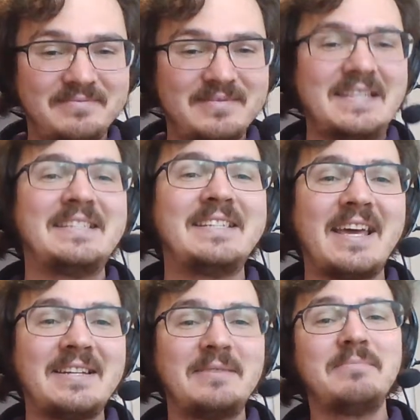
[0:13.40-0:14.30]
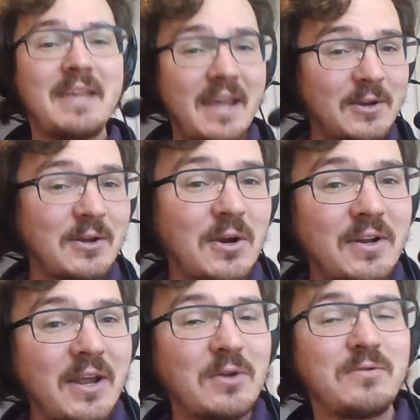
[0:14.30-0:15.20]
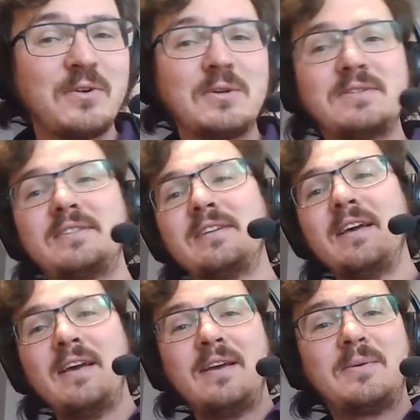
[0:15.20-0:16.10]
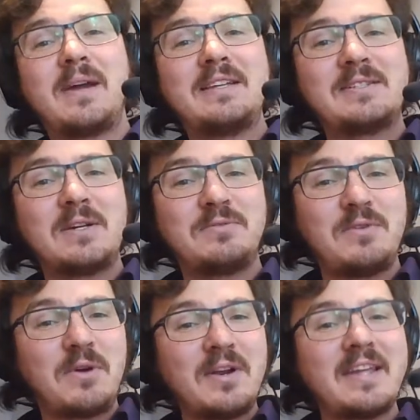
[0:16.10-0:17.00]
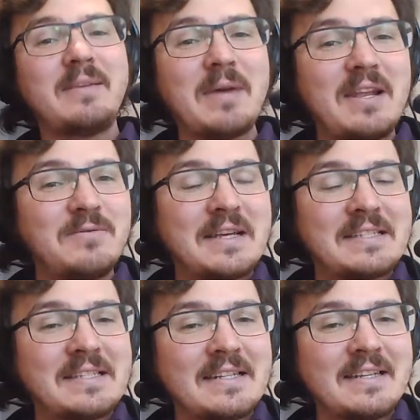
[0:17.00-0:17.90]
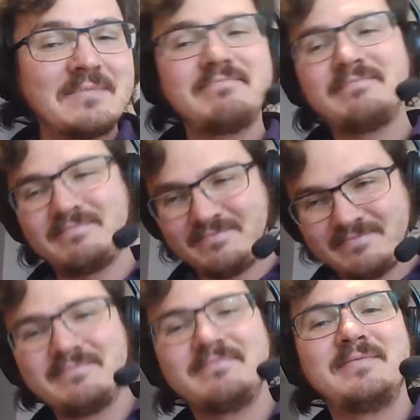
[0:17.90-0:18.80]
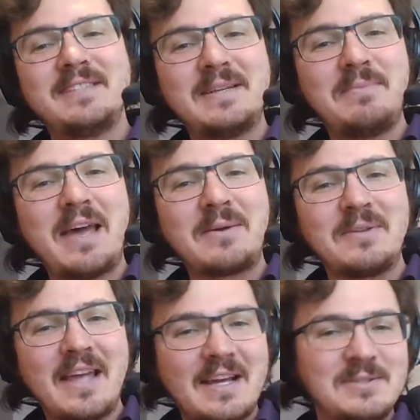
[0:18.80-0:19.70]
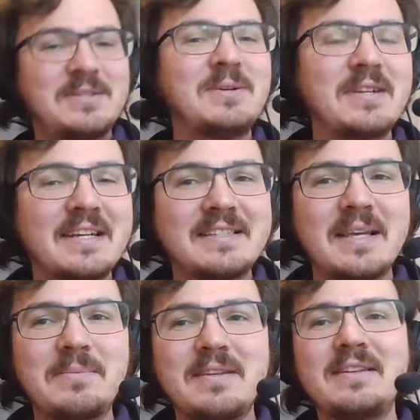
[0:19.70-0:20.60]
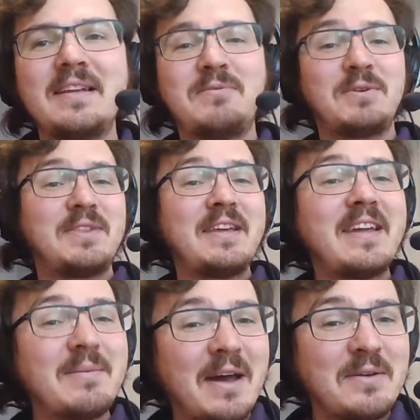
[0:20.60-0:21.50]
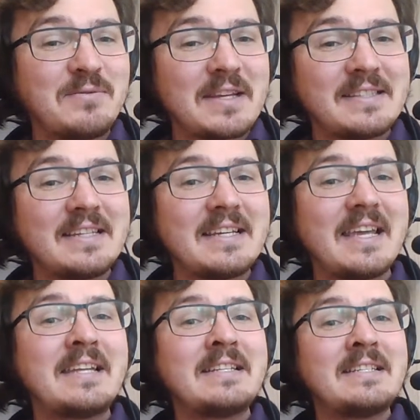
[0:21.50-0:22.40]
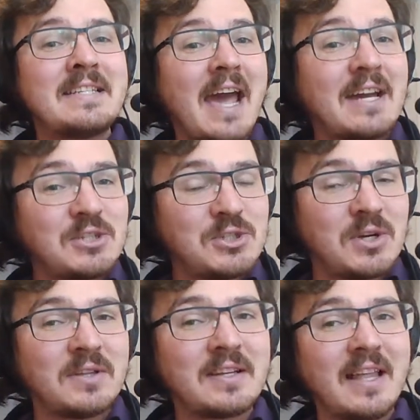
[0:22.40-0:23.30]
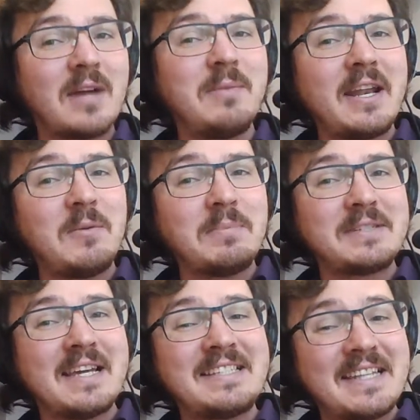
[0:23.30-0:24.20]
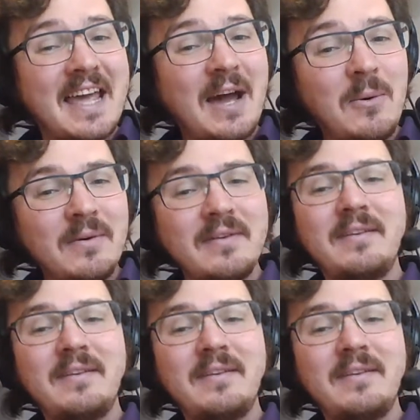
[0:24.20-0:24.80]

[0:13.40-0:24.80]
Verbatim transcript: is dead. You heard it, heard it here first, right? So if you've already been invested in it, sit back, relax. You're still going to get something. If you're thinking about investing in Dash on the cloud mining websites now,